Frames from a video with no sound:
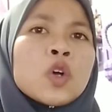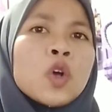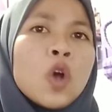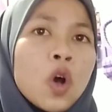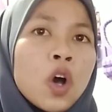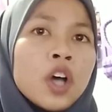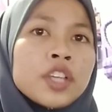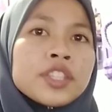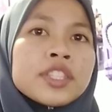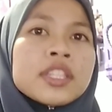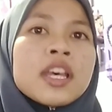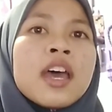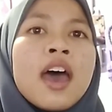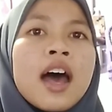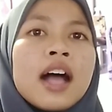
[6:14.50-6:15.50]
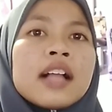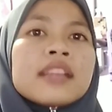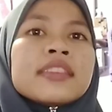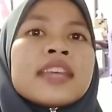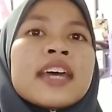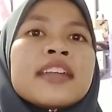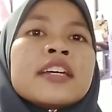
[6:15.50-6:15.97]
courts
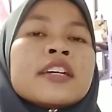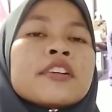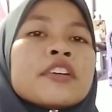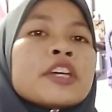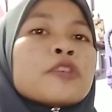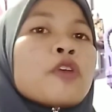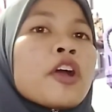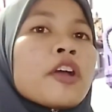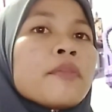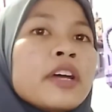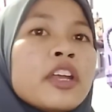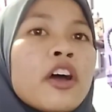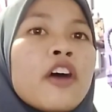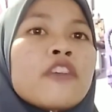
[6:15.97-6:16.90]
held that the requirement